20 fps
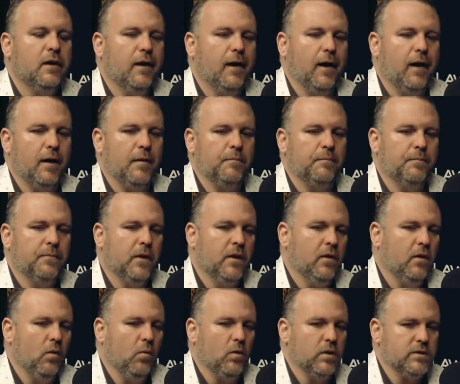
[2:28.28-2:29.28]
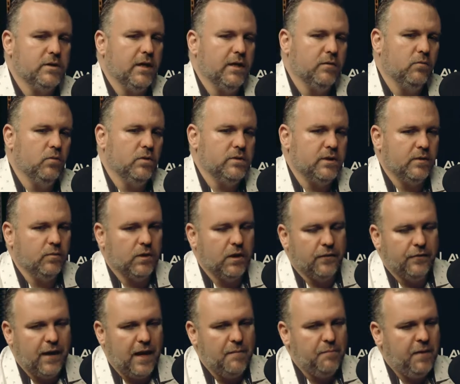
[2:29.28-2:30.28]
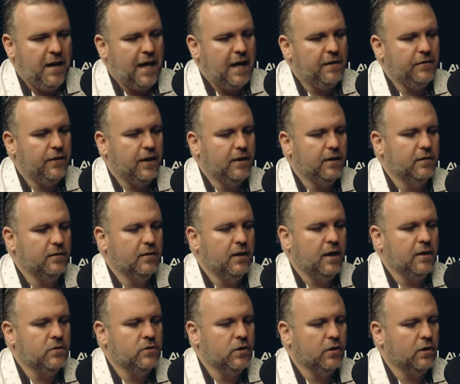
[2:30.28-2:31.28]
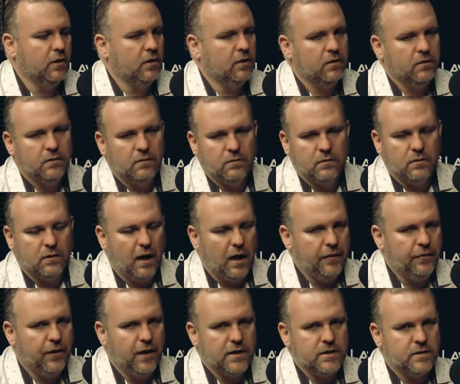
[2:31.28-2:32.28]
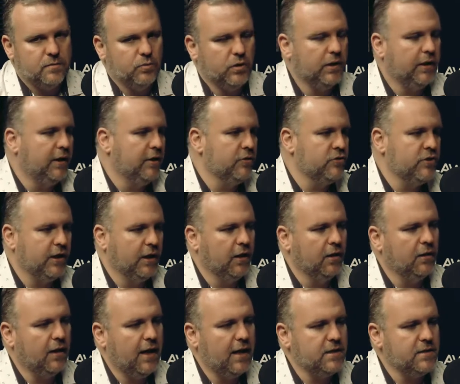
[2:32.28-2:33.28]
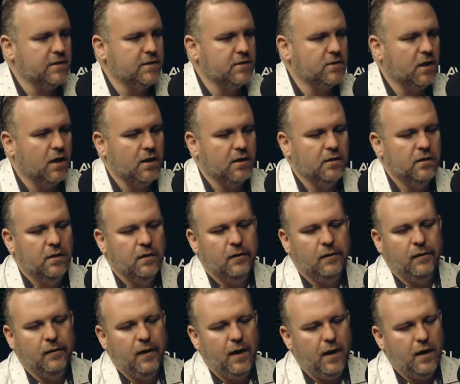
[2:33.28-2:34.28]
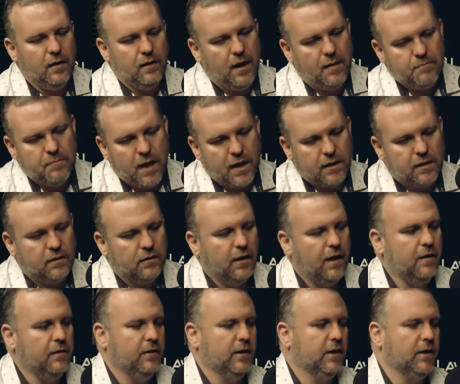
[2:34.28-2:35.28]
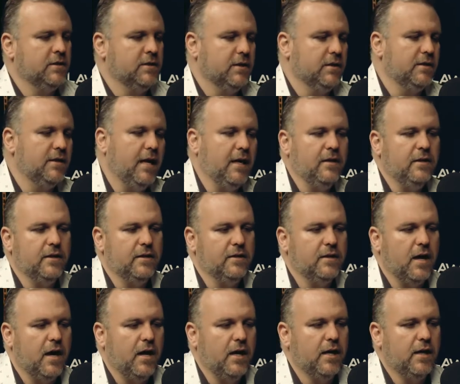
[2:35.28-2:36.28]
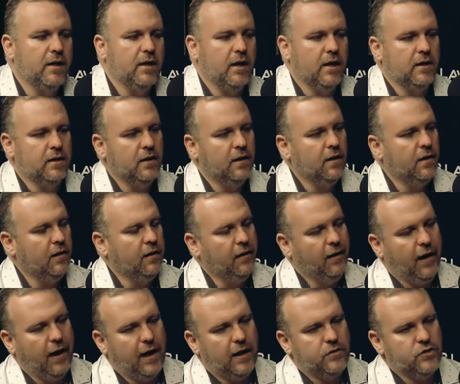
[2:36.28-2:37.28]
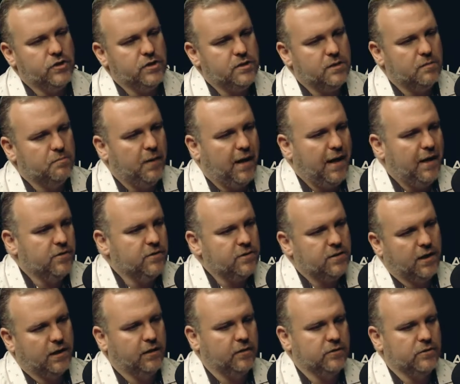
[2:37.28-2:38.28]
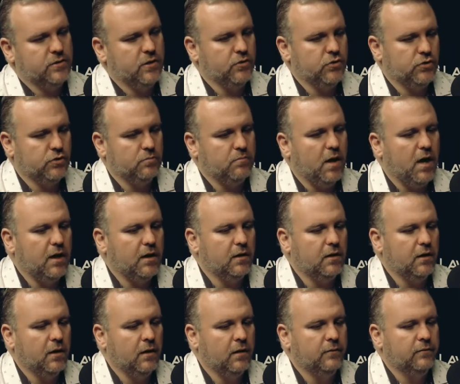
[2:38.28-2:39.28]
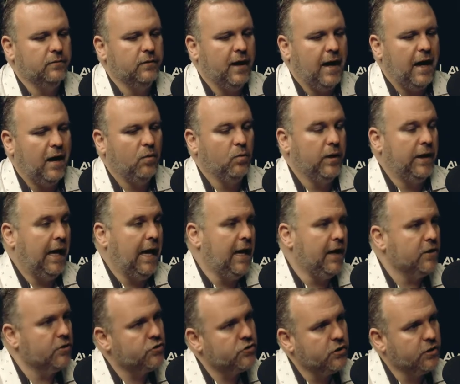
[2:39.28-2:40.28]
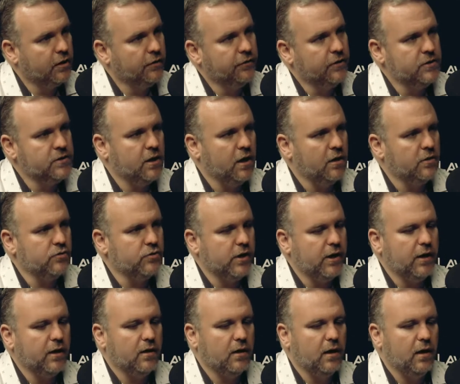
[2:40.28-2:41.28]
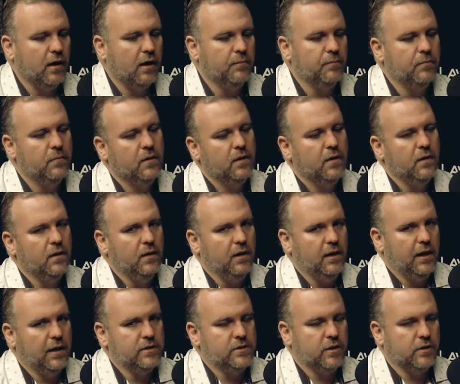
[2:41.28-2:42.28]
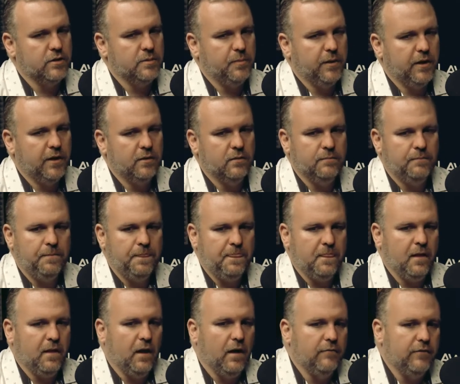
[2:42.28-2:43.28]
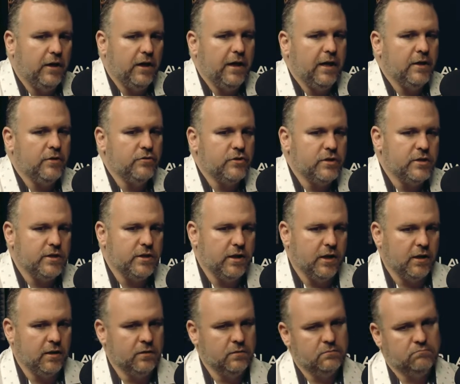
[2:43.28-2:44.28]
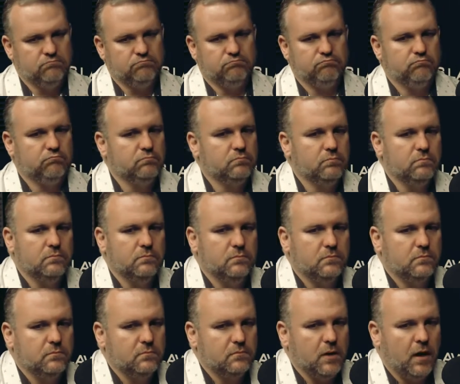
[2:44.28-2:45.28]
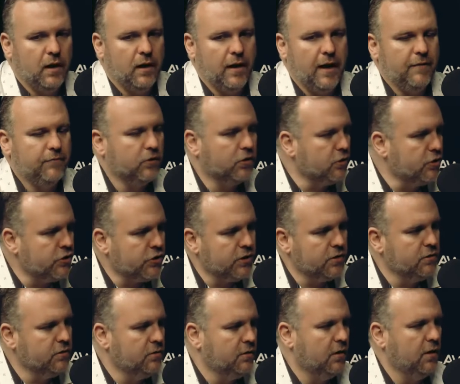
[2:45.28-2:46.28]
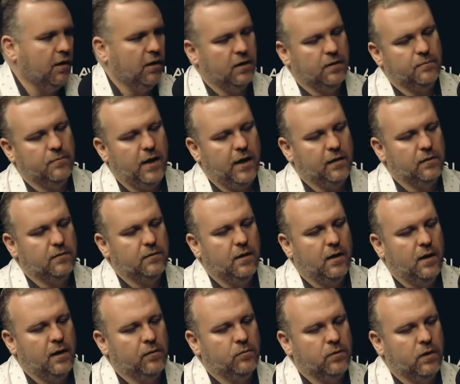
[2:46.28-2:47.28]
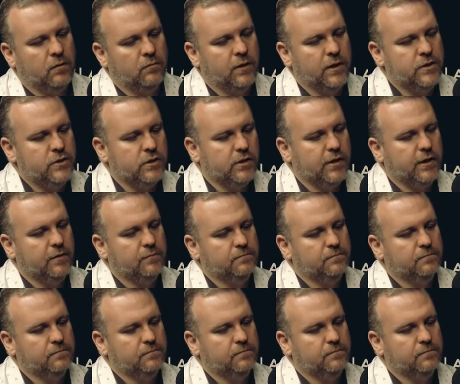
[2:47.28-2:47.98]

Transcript: um, once I once I went on that path, I I took I thought some really interesting classes on medical ethics and death and dying and and just the biopsychosocial model of how we age in this country. Um, and so it's been a very interesting uh, evolution. Um, I, I, originally,